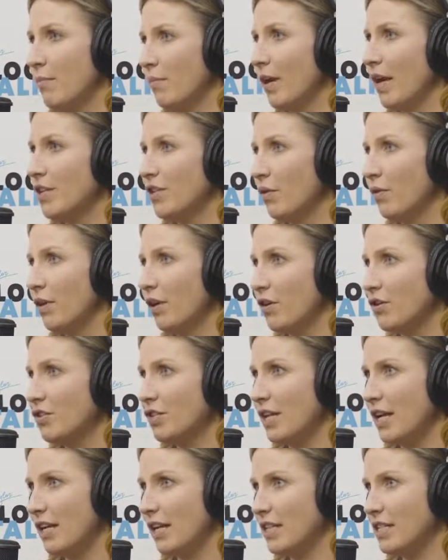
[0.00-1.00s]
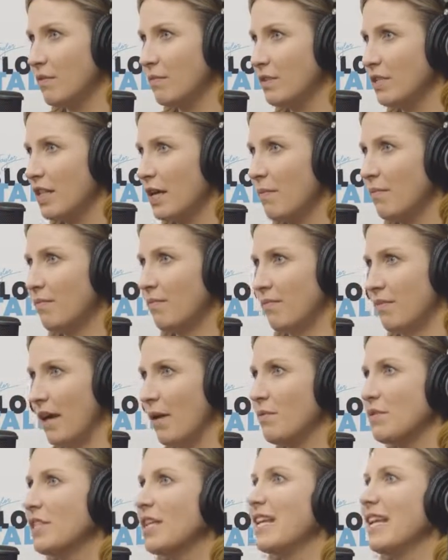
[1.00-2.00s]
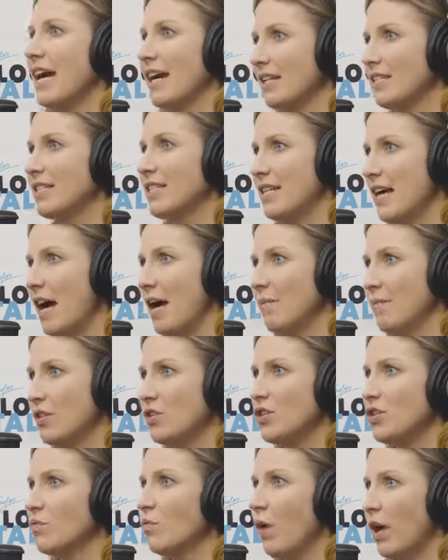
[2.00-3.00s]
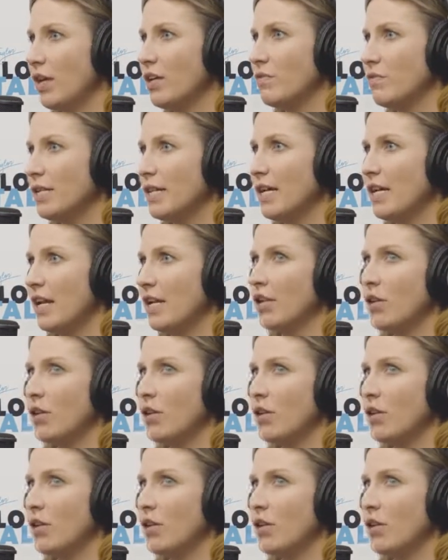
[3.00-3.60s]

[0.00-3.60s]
But I totally understand because it was that was the next step. That's just what you did.